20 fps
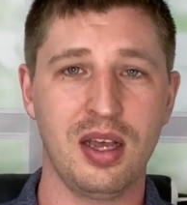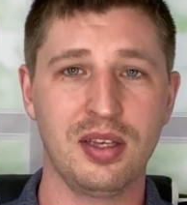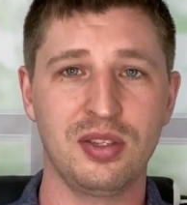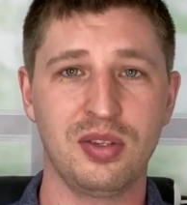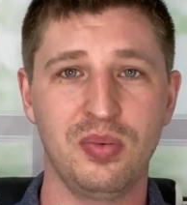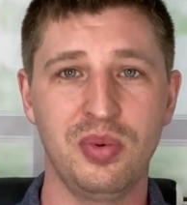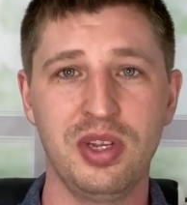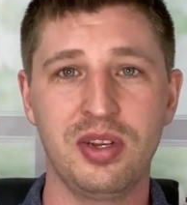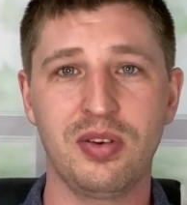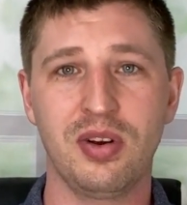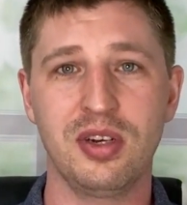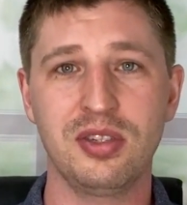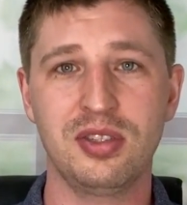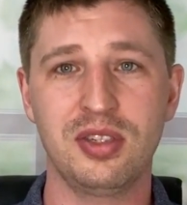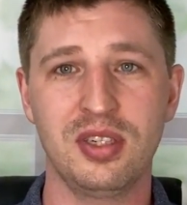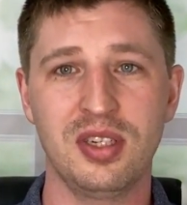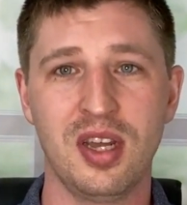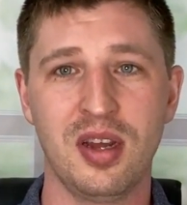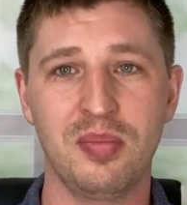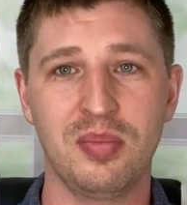So we crunched
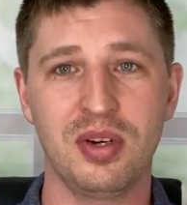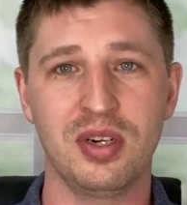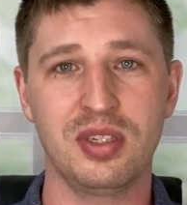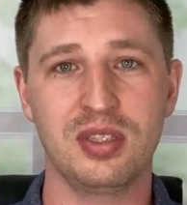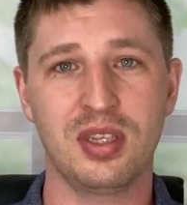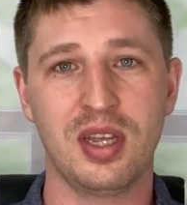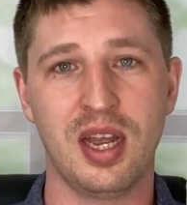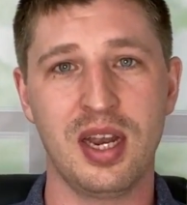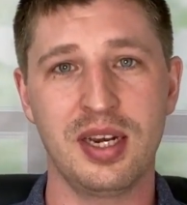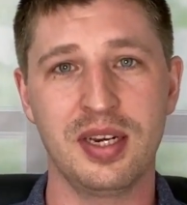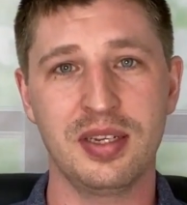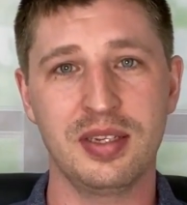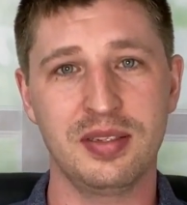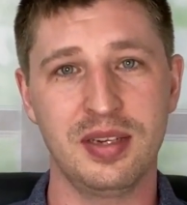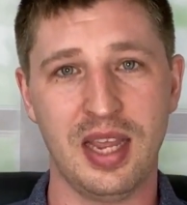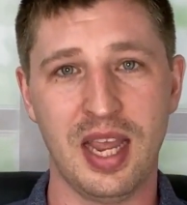the numbers on an